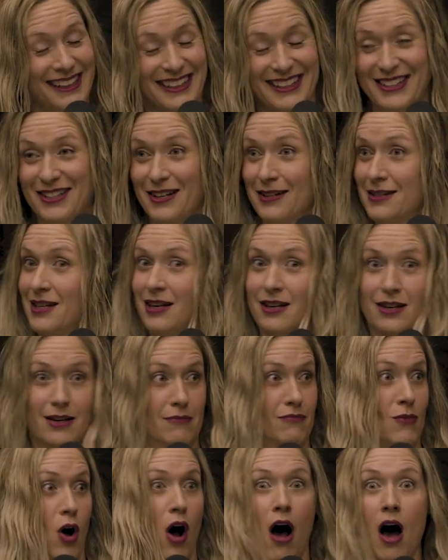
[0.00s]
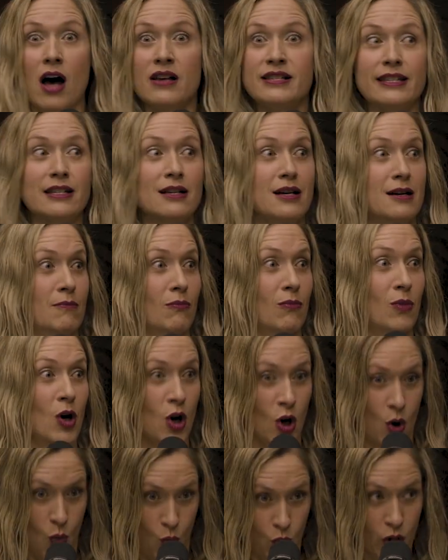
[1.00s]
So I was like, awesome.
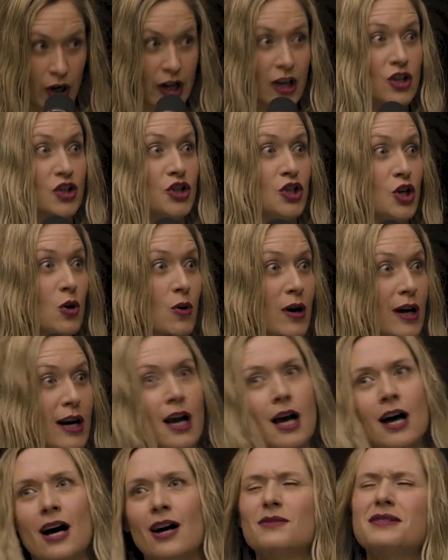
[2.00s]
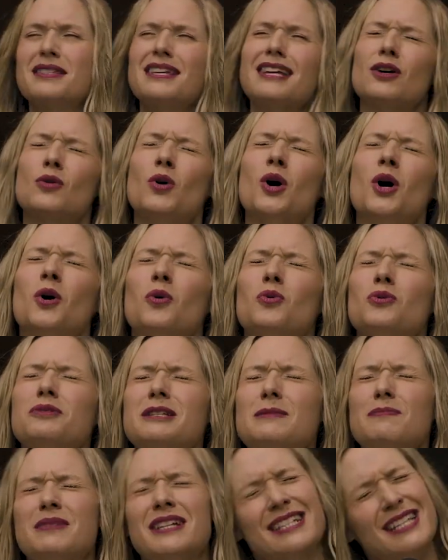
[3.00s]
We're going to do it. I was thinking, we'll
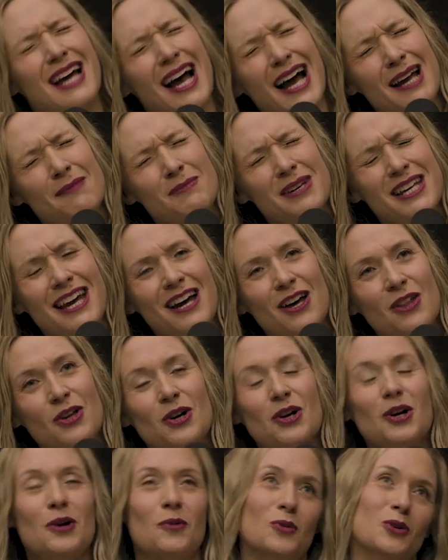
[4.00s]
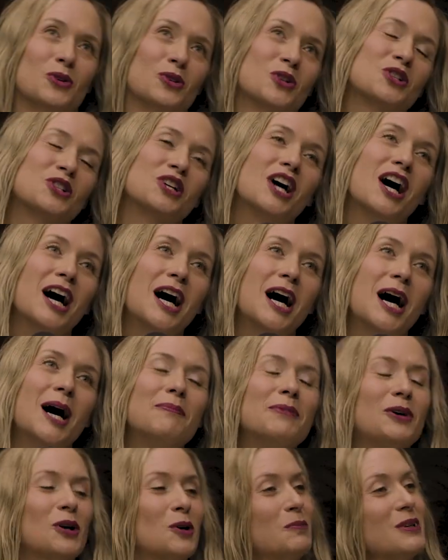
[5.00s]
spend time together and we'll
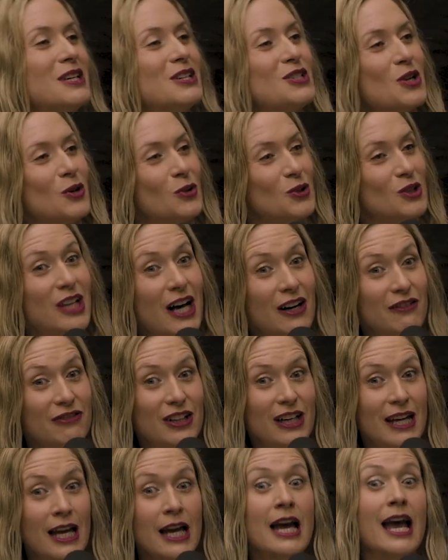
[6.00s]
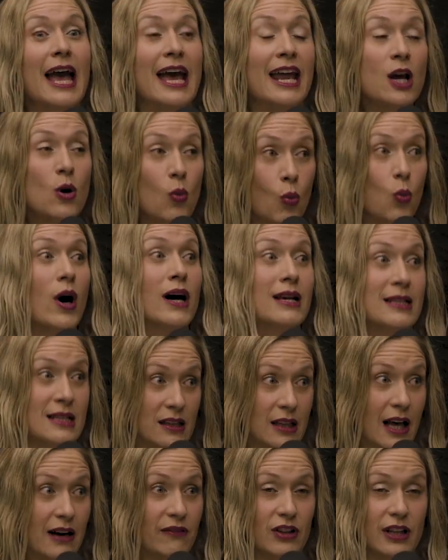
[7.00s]
shop and it'll be so lovely. And it was
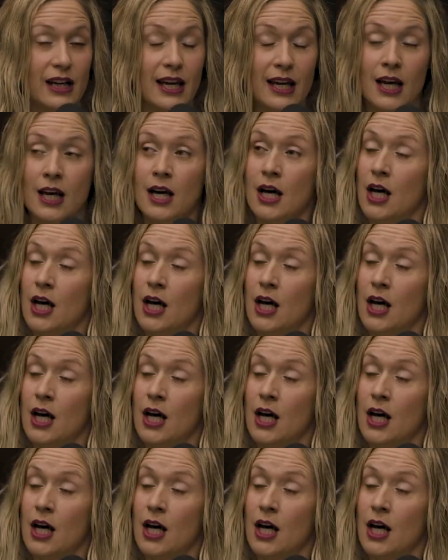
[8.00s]
lovely.